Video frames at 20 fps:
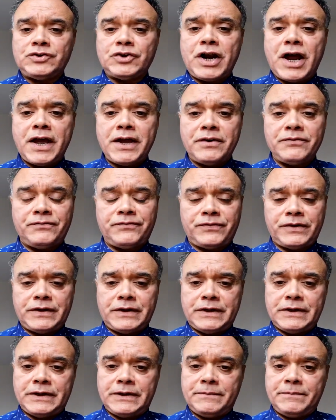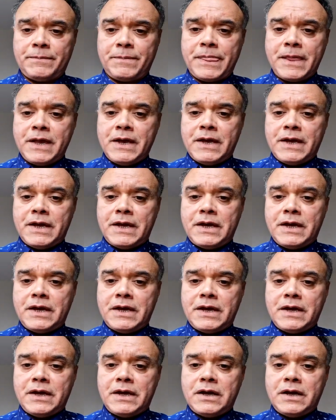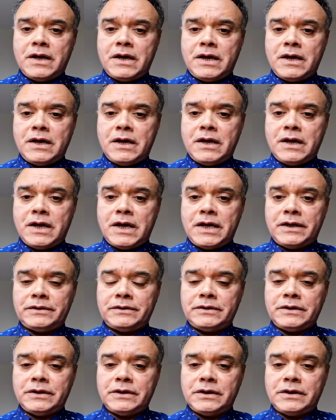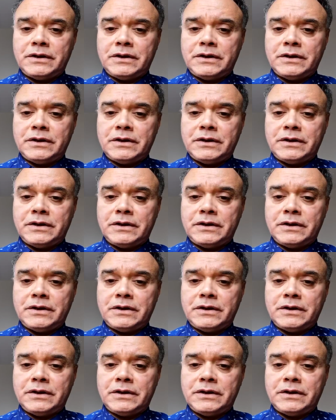drive and